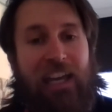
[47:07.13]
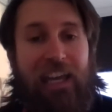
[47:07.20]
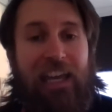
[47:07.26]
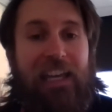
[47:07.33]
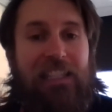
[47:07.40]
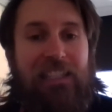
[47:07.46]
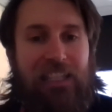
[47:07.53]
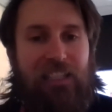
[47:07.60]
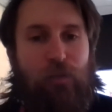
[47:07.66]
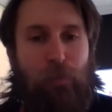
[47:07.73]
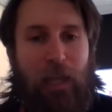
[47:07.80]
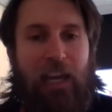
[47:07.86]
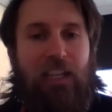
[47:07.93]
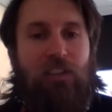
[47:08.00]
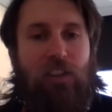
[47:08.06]
is
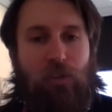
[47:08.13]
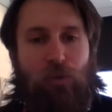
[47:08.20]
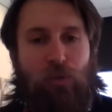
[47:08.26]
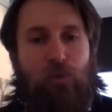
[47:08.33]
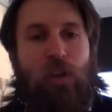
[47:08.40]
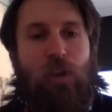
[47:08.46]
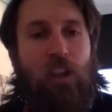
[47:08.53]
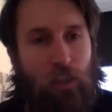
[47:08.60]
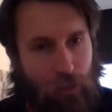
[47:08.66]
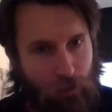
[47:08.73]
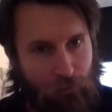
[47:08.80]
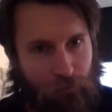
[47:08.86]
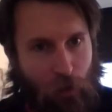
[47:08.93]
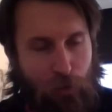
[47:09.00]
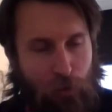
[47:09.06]
explained through the
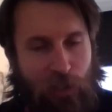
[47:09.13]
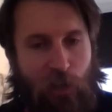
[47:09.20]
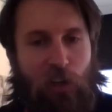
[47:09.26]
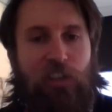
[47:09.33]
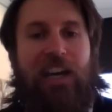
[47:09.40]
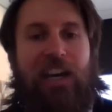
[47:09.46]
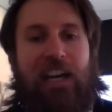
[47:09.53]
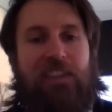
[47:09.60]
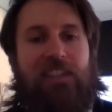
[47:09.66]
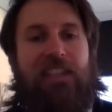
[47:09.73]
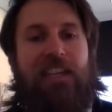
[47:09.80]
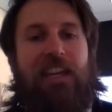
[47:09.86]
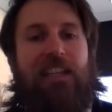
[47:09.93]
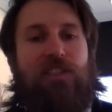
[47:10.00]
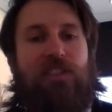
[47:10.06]
photon and
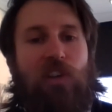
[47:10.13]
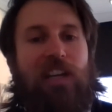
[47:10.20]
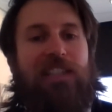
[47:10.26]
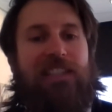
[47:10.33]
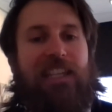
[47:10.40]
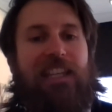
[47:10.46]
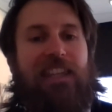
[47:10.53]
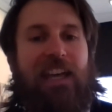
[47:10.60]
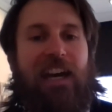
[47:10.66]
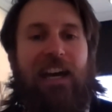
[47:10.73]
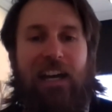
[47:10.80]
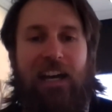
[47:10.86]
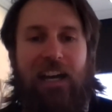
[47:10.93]
the interest in that,